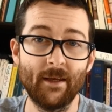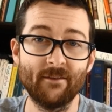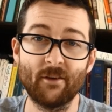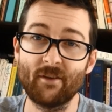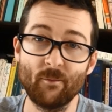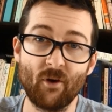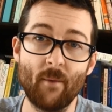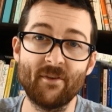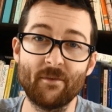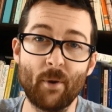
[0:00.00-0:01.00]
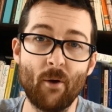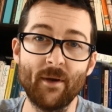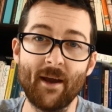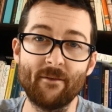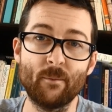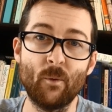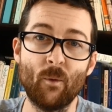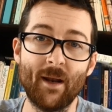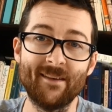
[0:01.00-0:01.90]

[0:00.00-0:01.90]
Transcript: So sometimes as a poet, you have to be willing